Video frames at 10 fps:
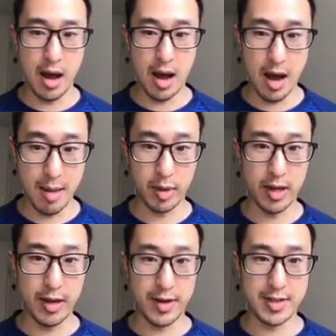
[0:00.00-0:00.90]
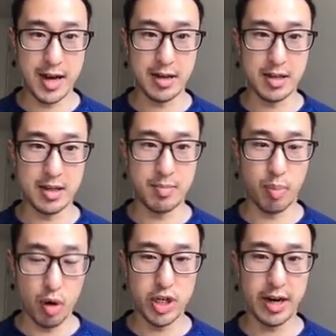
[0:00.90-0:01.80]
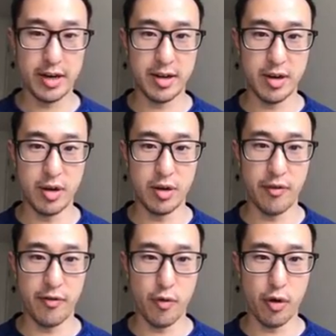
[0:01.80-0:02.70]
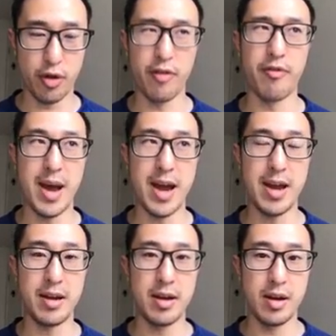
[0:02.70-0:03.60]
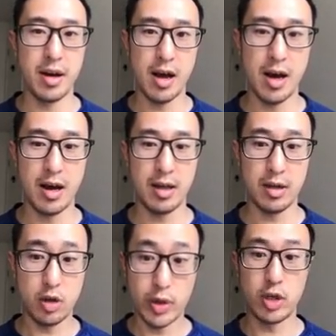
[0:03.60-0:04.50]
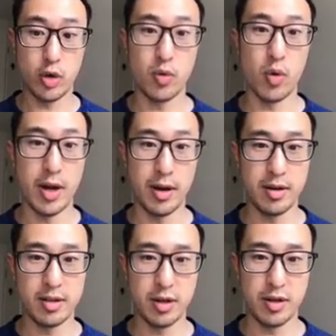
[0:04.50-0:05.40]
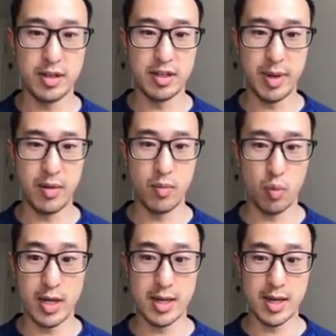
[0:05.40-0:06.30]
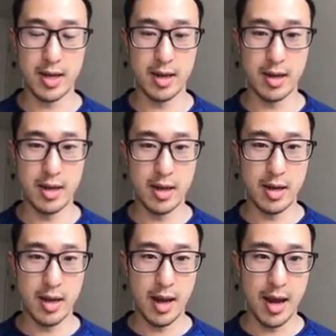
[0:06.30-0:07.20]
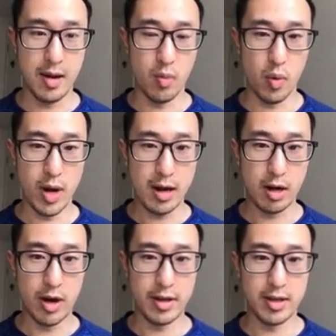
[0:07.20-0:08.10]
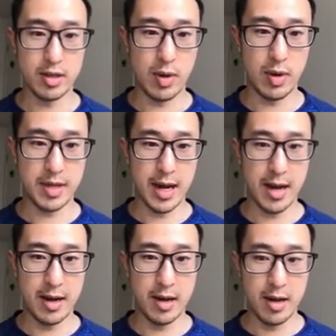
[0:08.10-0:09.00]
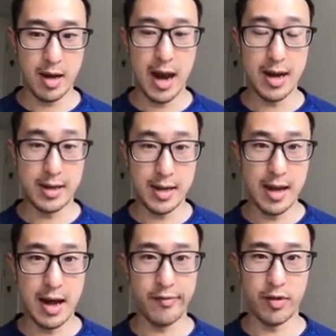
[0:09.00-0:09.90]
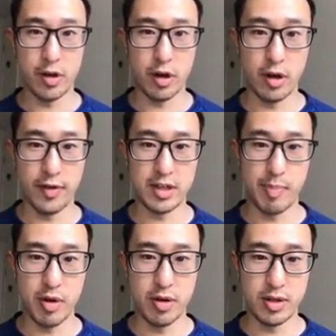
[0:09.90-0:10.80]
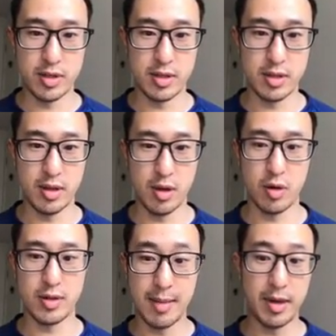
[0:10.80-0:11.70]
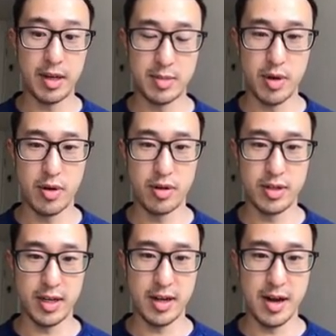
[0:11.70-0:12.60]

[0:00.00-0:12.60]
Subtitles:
I believe I started this project on the 4th of May, 2021. So this has been 1 year. And when I created this website, I did have a lot of experience or some experience in